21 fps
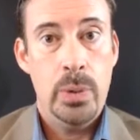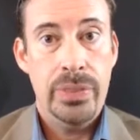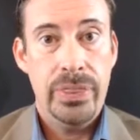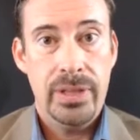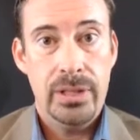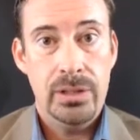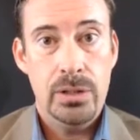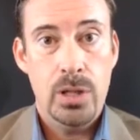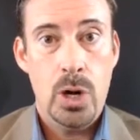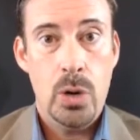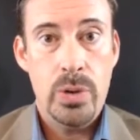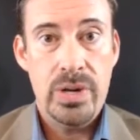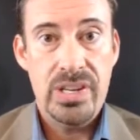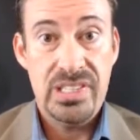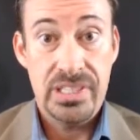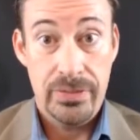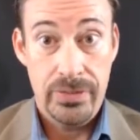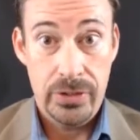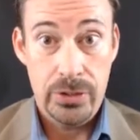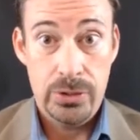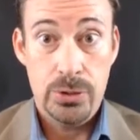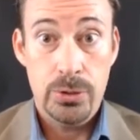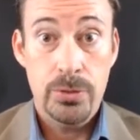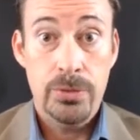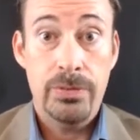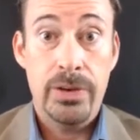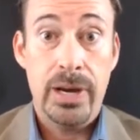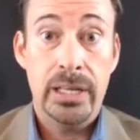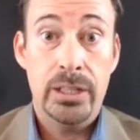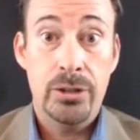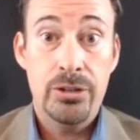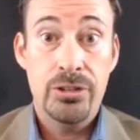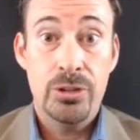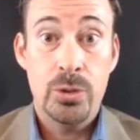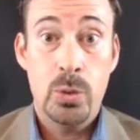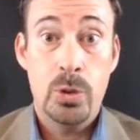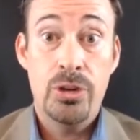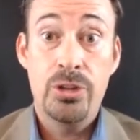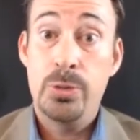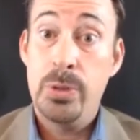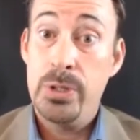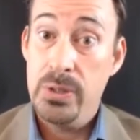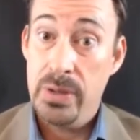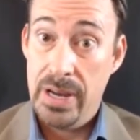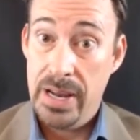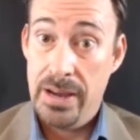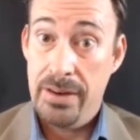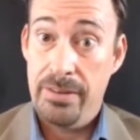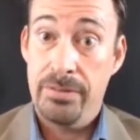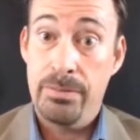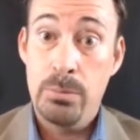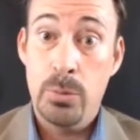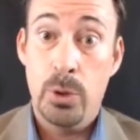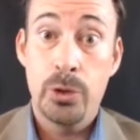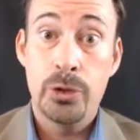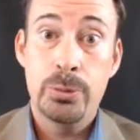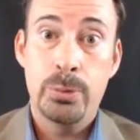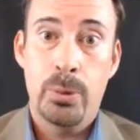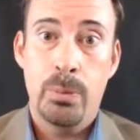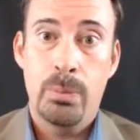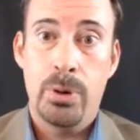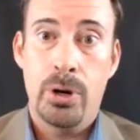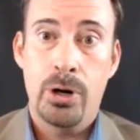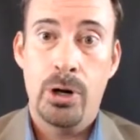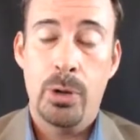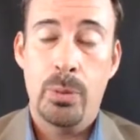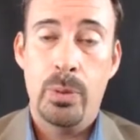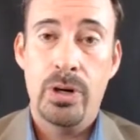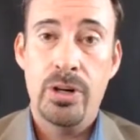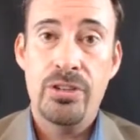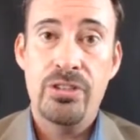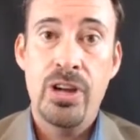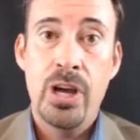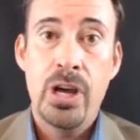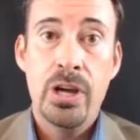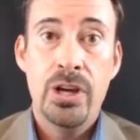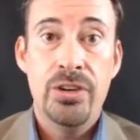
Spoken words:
with the lowest of the 2 FICO scores when you have multiple borrowers.